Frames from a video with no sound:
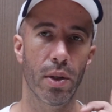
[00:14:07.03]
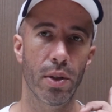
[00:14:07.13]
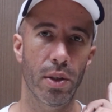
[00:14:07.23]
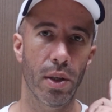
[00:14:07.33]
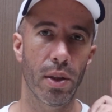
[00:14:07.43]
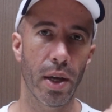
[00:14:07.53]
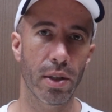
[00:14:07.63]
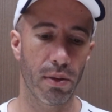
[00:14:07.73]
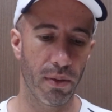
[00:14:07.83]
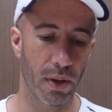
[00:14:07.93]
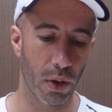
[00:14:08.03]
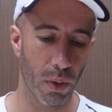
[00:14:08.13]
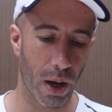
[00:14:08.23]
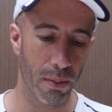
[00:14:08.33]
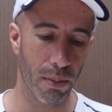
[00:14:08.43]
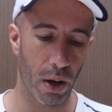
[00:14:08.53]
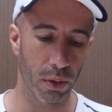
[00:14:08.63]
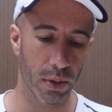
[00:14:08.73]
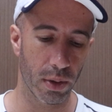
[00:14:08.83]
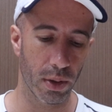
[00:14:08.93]
see this video
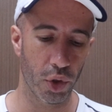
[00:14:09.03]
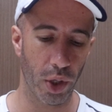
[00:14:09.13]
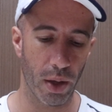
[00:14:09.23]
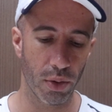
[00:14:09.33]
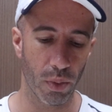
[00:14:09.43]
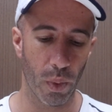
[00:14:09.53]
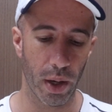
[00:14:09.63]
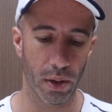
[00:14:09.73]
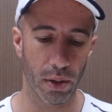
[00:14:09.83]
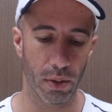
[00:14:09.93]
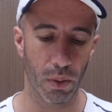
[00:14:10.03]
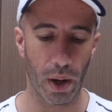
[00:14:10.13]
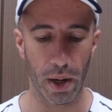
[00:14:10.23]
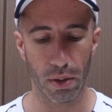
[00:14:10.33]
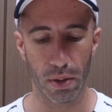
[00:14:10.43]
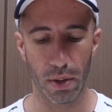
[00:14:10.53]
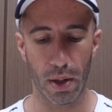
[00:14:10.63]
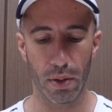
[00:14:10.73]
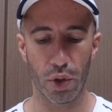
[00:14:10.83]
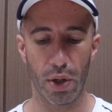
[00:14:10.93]
about the change winds
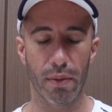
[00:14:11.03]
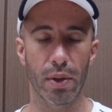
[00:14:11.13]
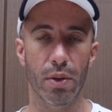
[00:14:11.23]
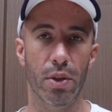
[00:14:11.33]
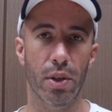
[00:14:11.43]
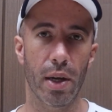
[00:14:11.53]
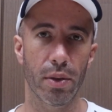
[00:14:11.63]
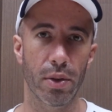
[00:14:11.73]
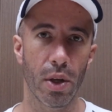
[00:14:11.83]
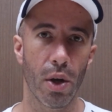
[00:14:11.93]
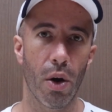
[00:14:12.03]
and shifting sands,